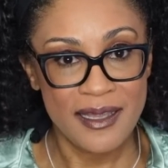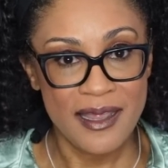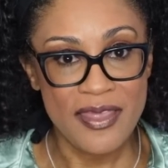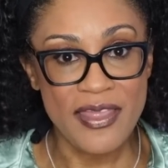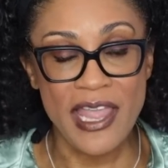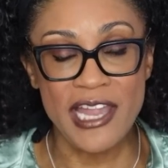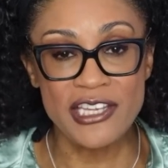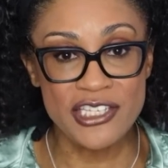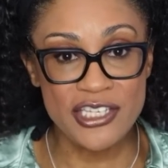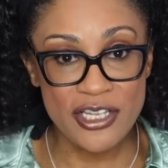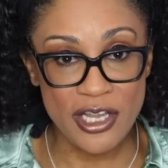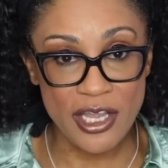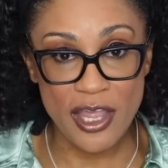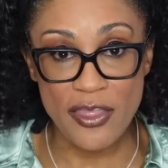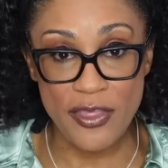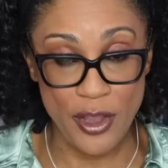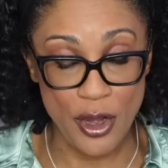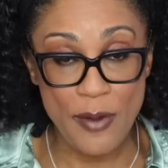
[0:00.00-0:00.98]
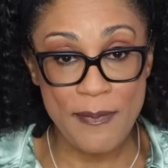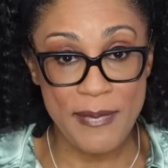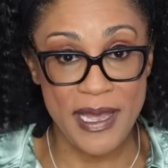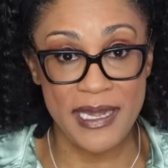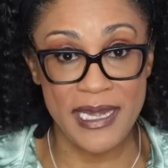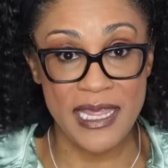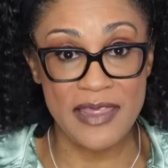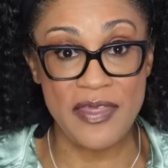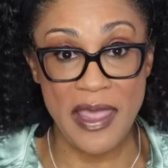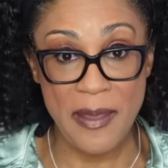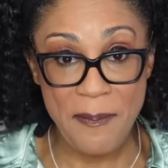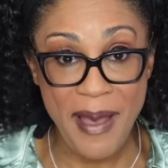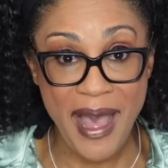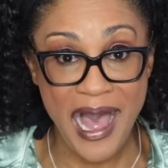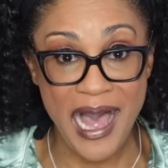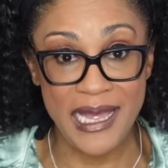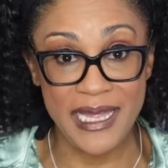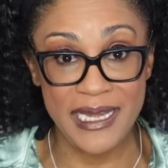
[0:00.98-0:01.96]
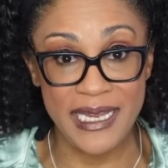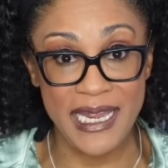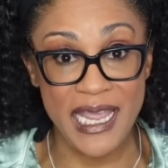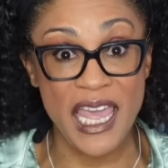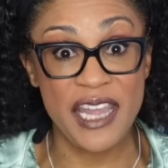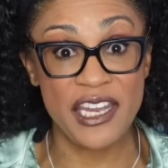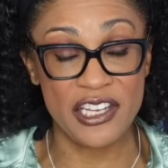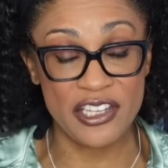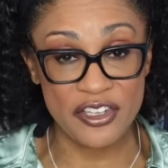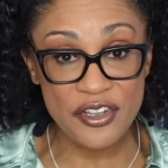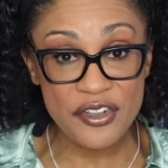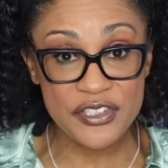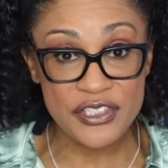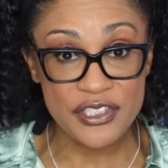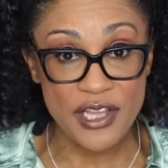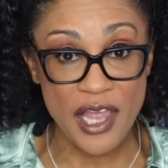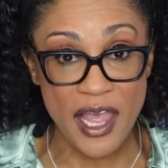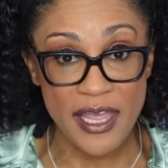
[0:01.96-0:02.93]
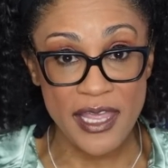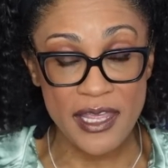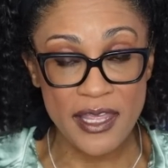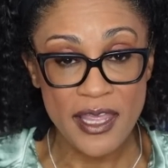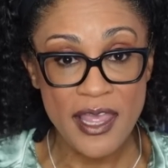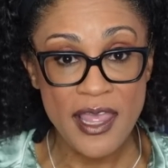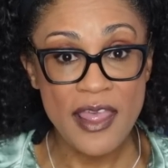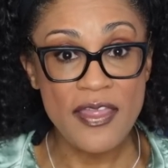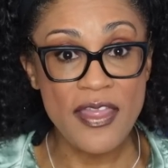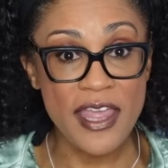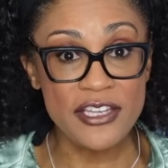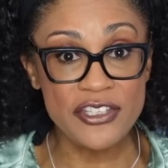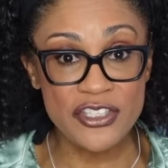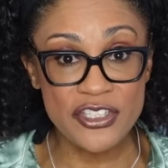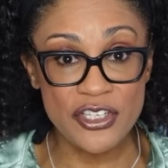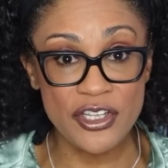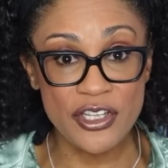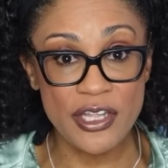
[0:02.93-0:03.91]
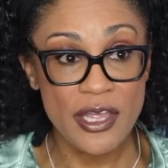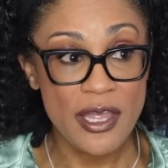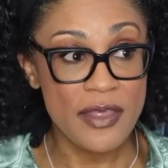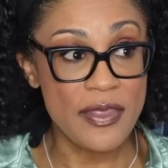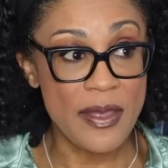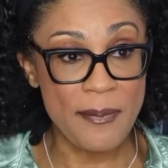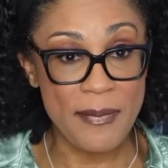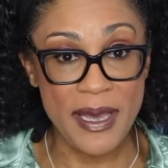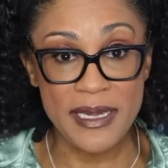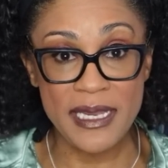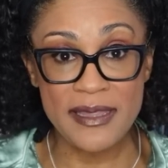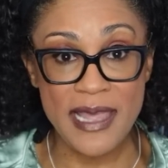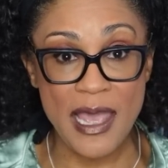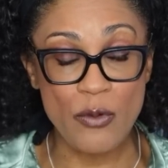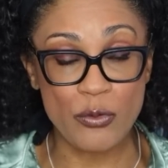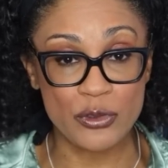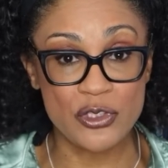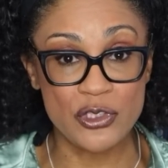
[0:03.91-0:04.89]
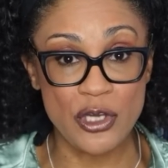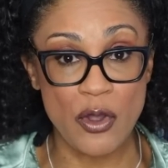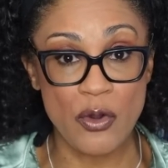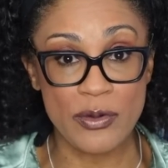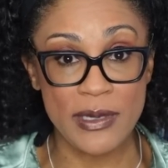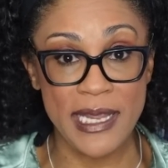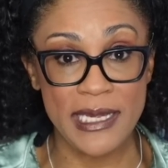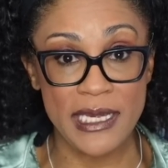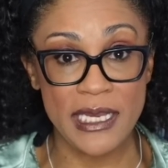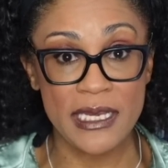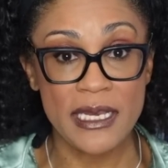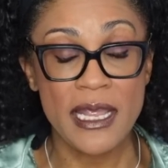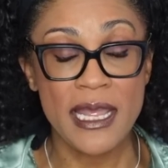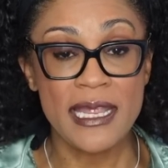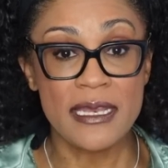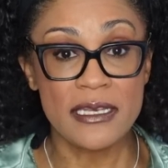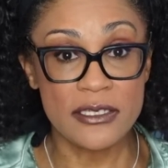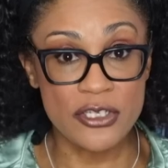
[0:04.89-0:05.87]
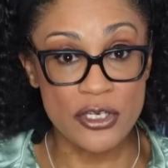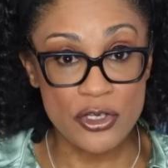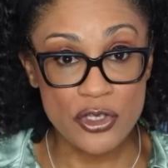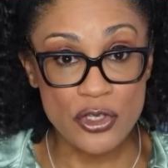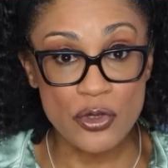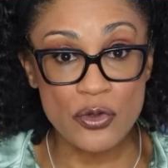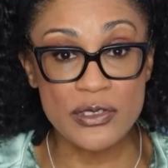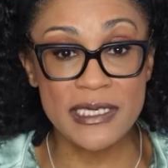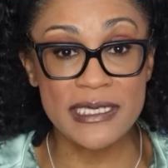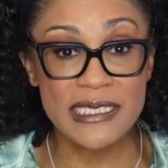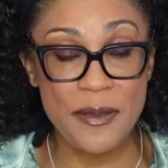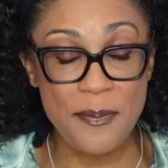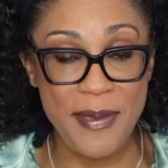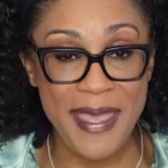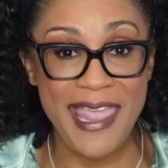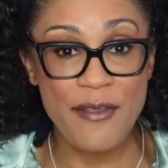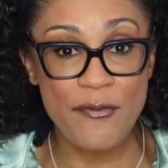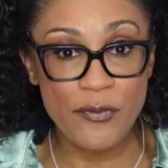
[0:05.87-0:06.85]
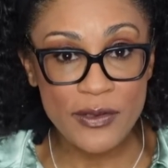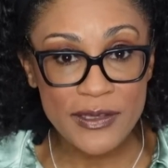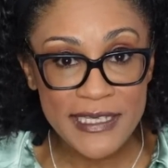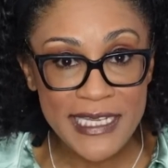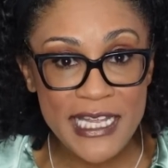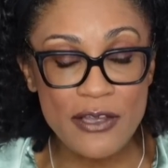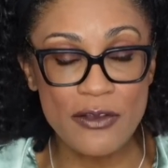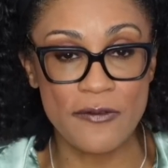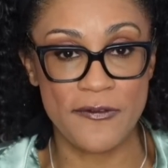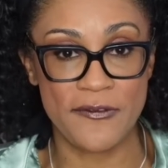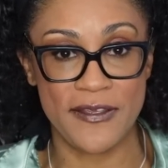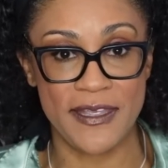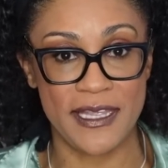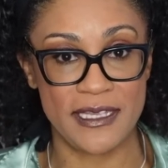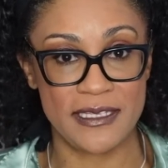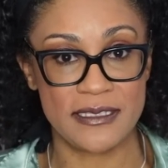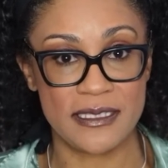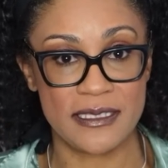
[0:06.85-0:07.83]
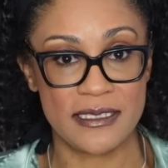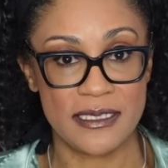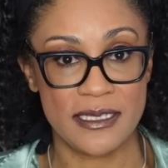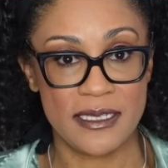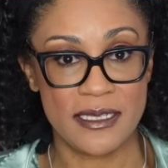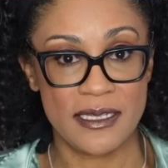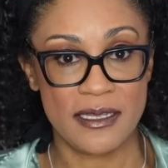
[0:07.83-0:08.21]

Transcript: They took their money, they pocketed, and it looks like they took the money that was donated to use it to pay for legal fees.